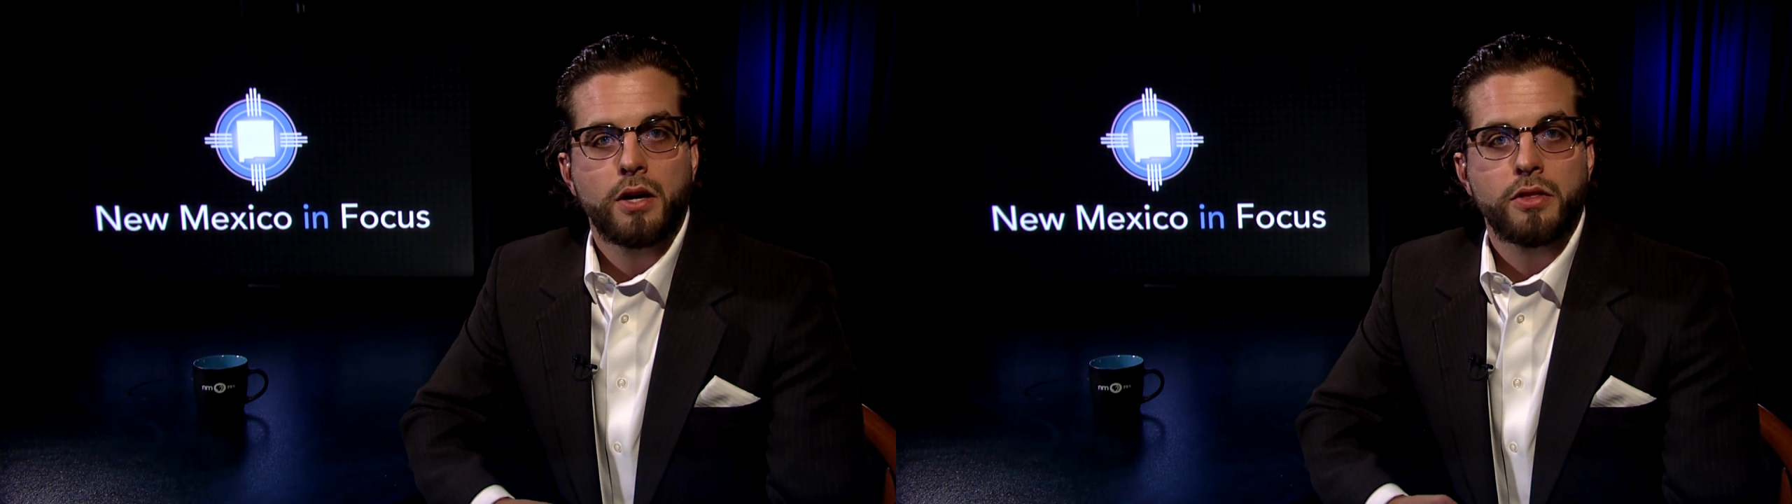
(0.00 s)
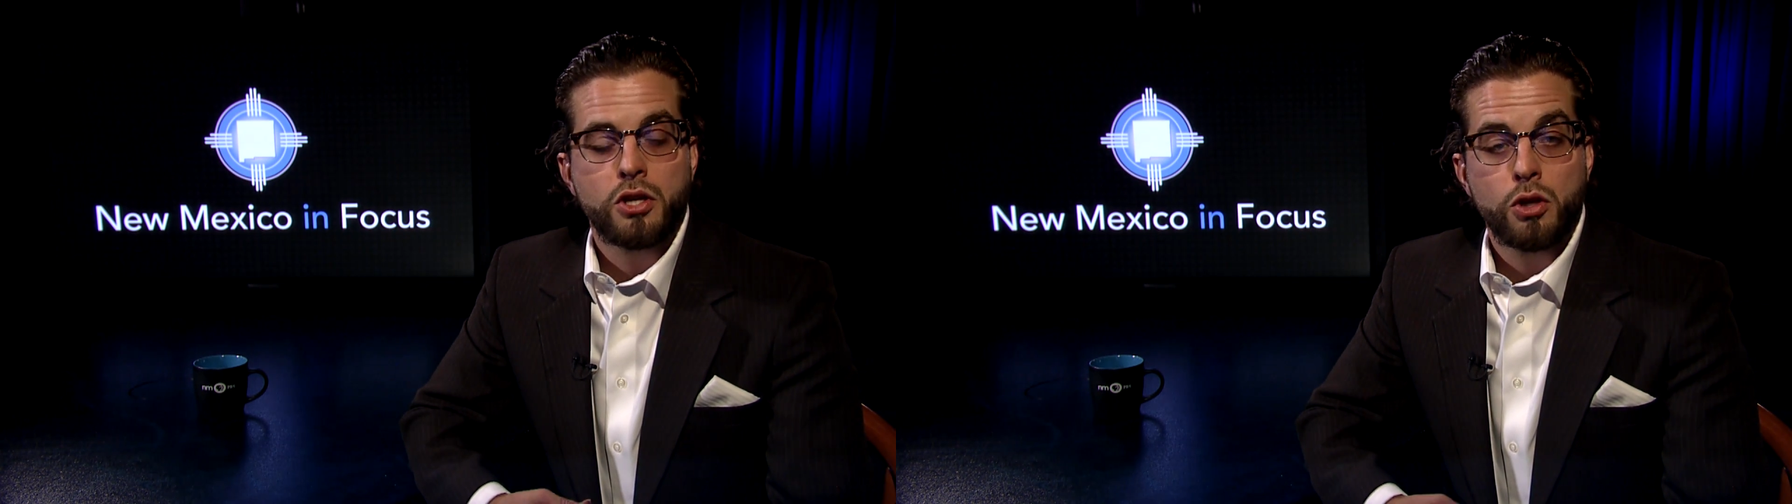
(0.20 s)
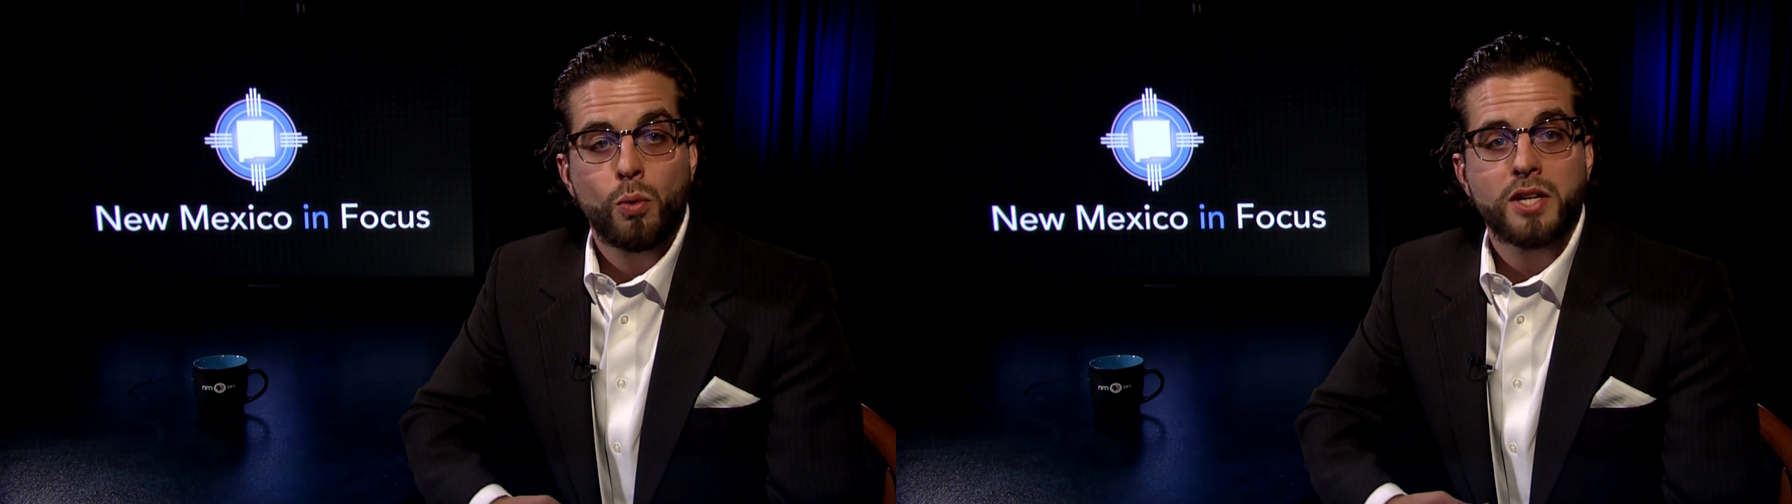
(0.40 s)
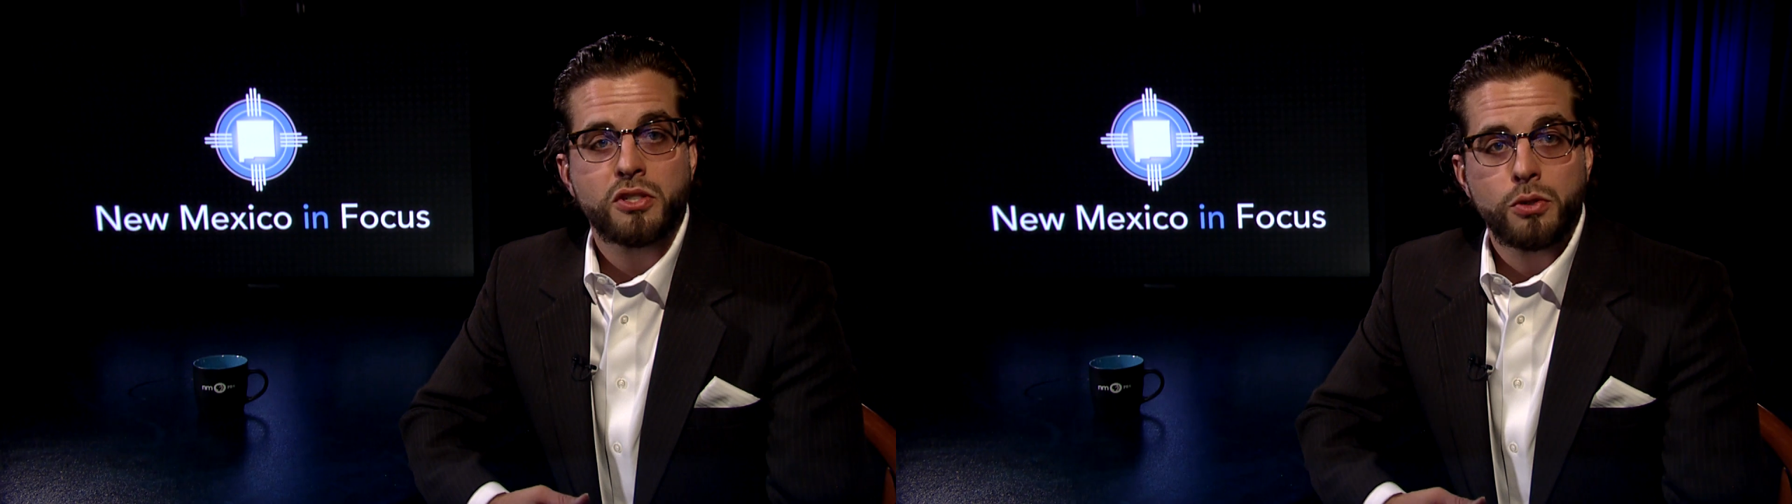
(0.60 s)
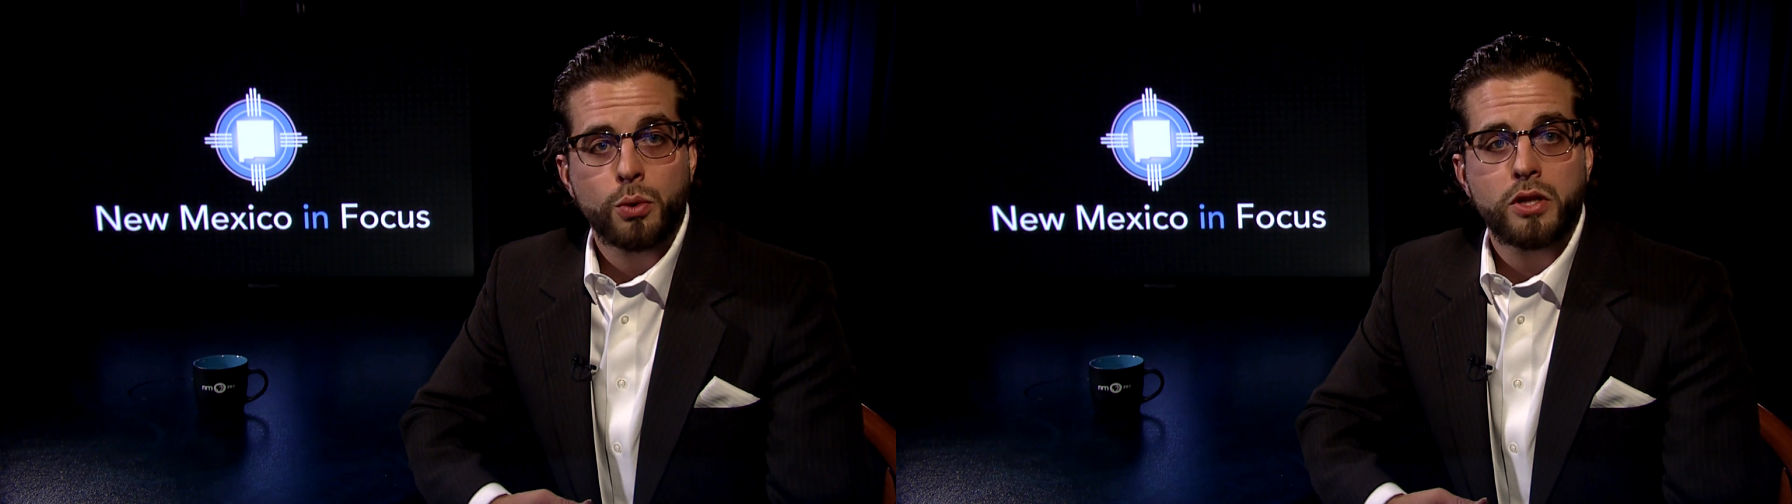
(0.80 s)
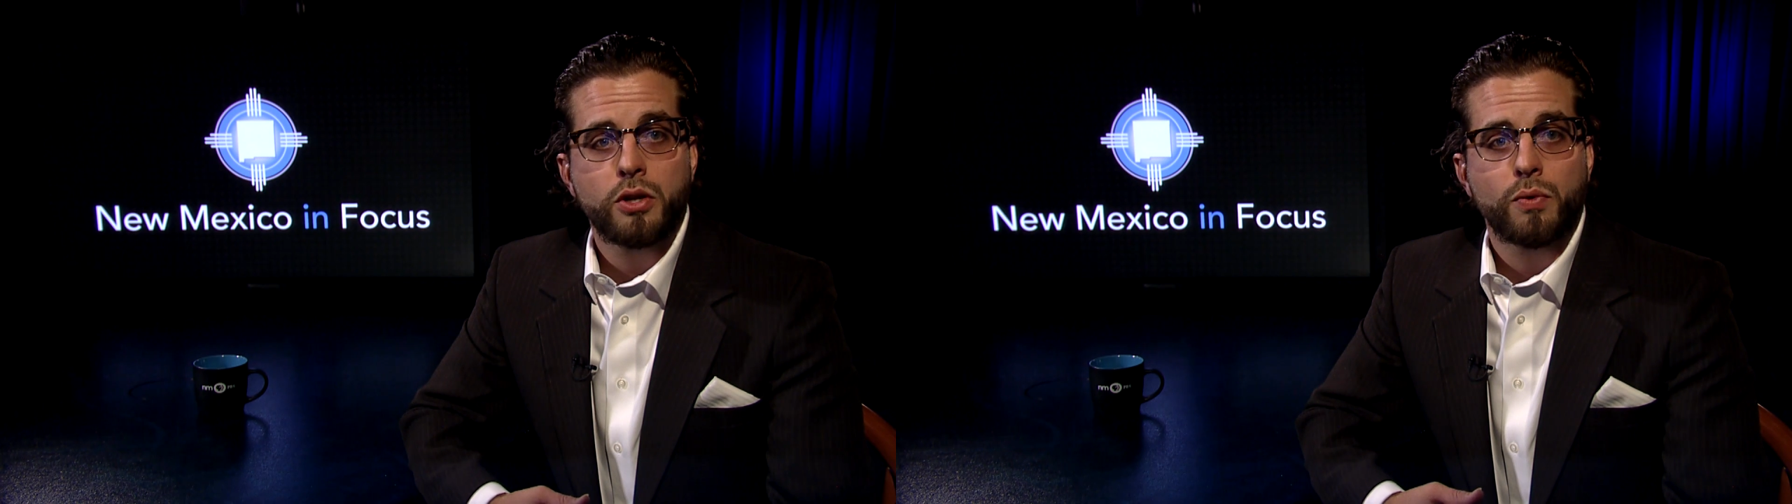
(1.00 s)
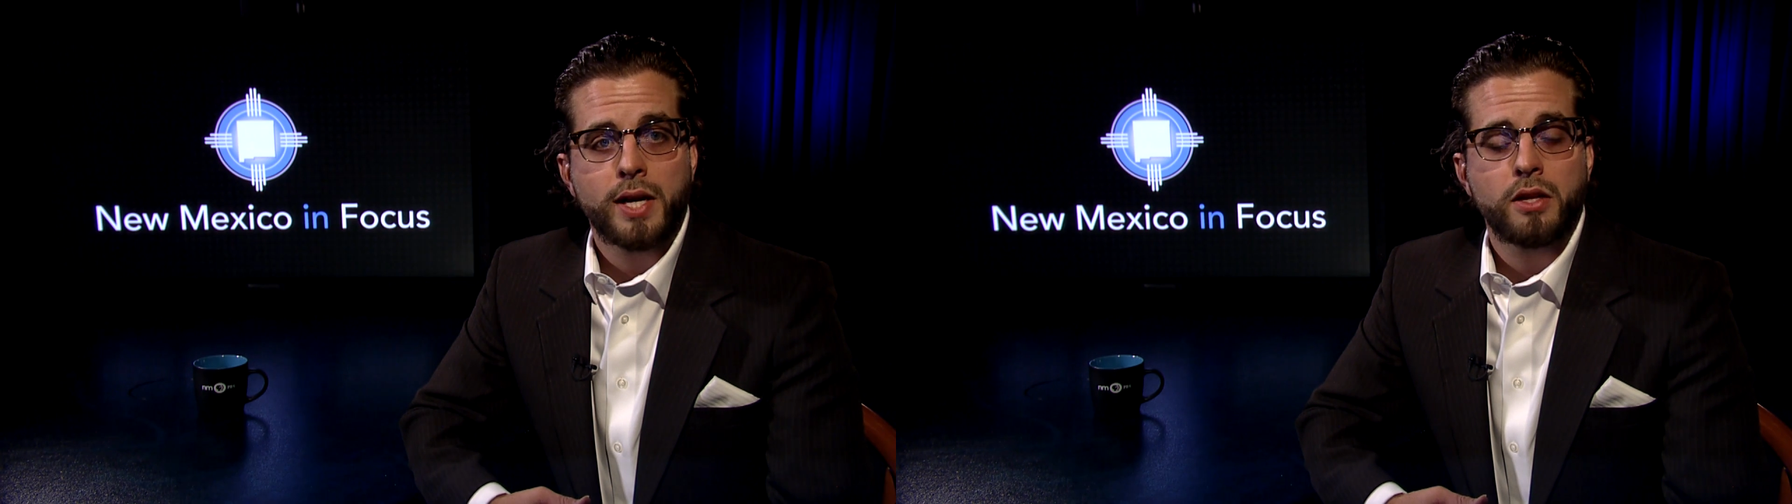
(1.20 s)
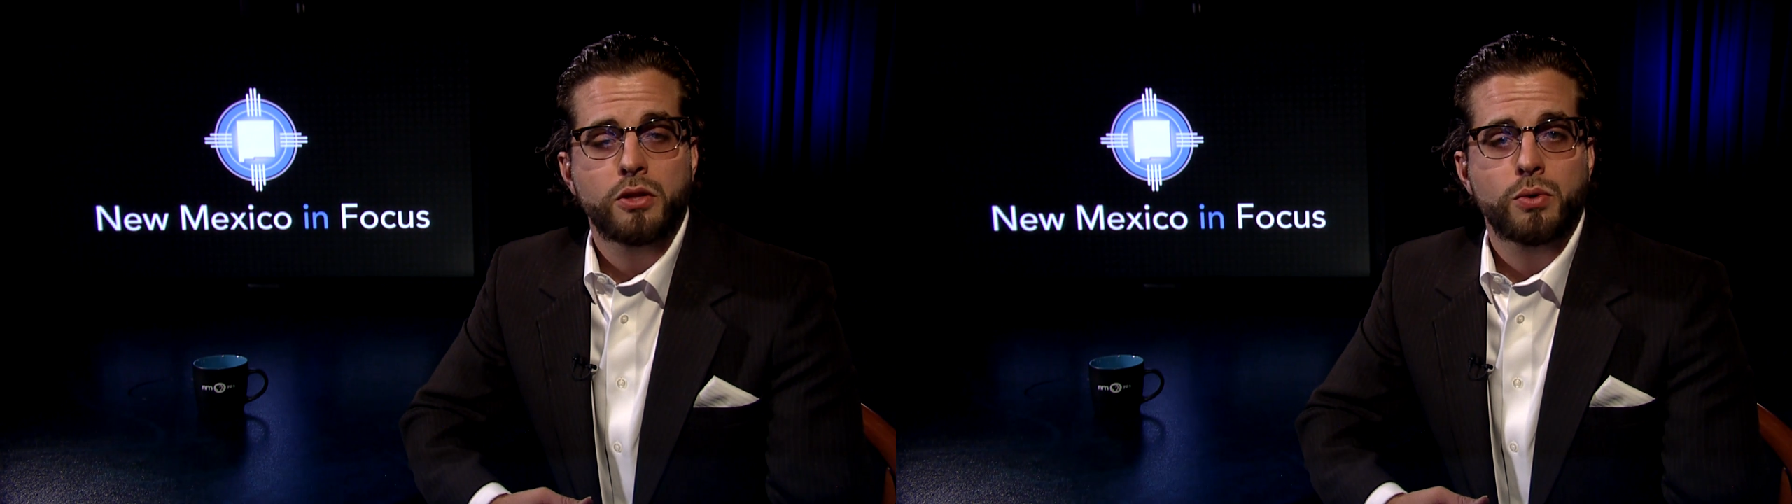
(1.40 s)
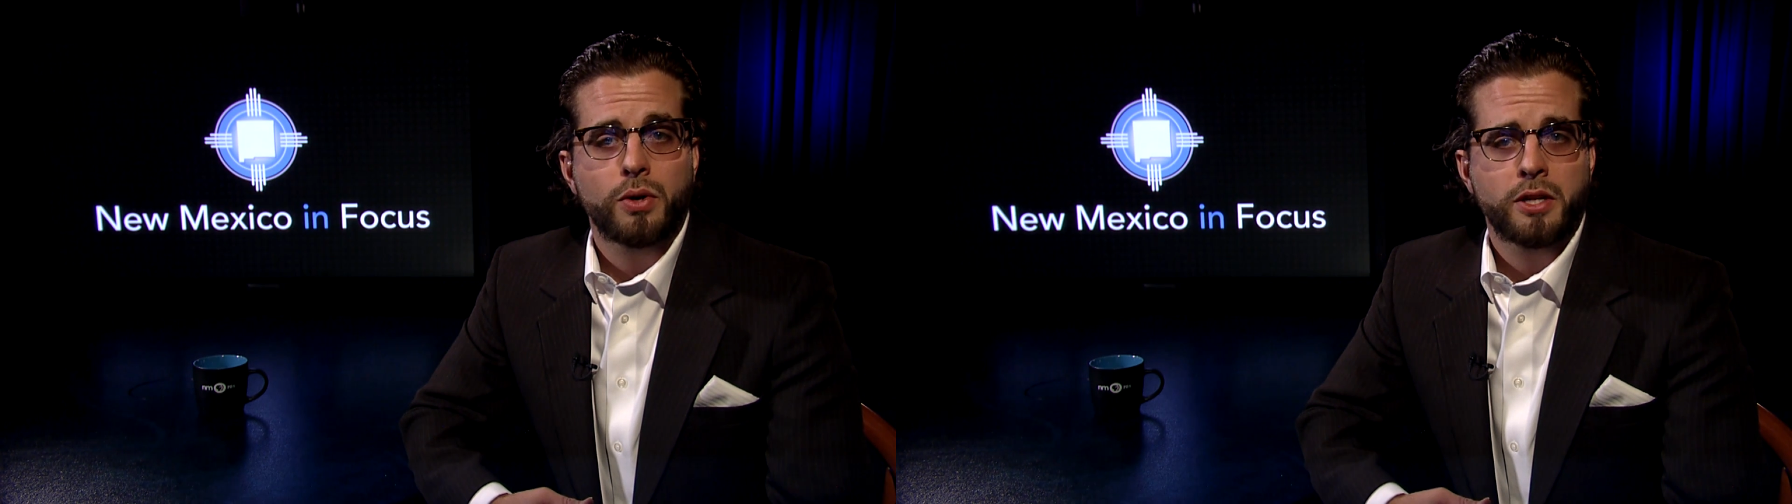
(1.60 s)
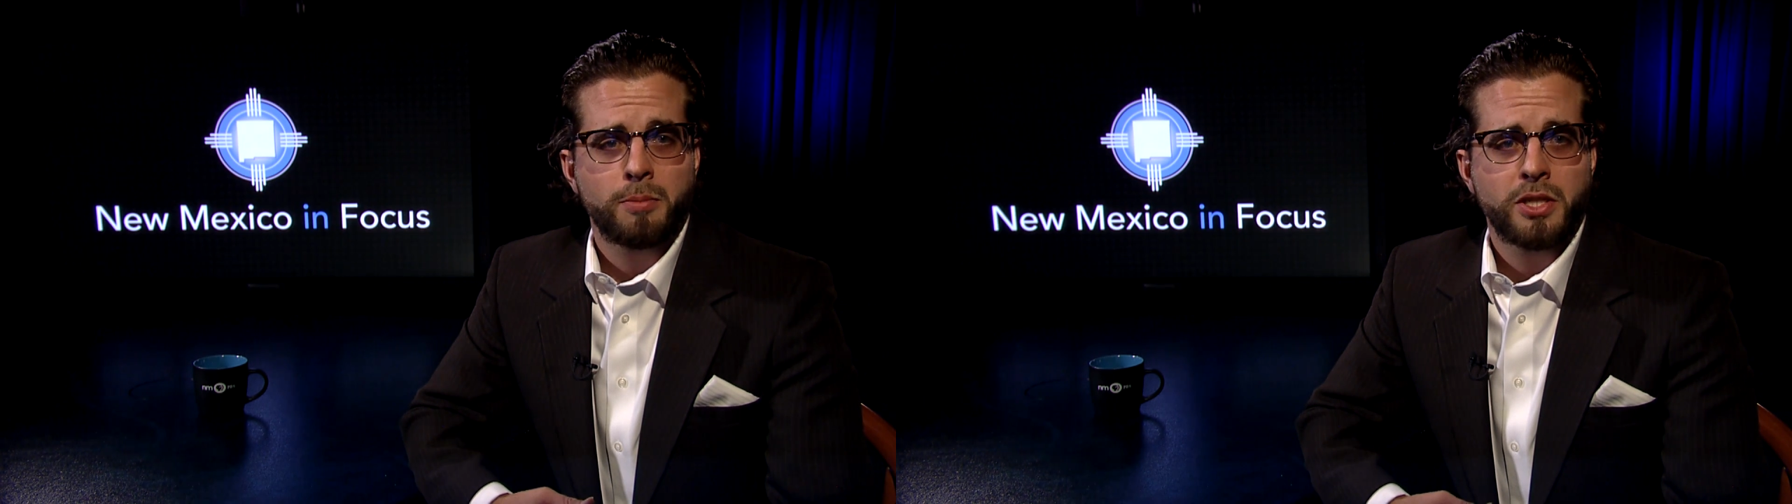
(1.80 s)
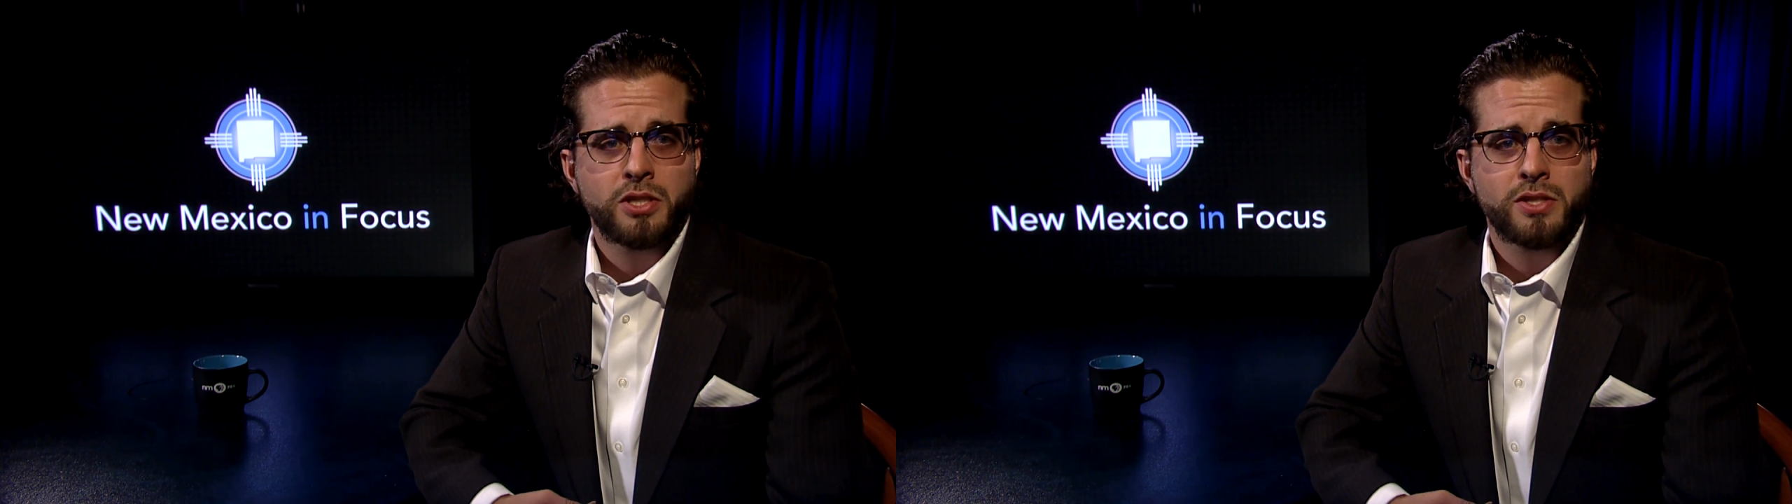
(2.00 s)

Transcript: The U.S. Nuclear Regulatory Commission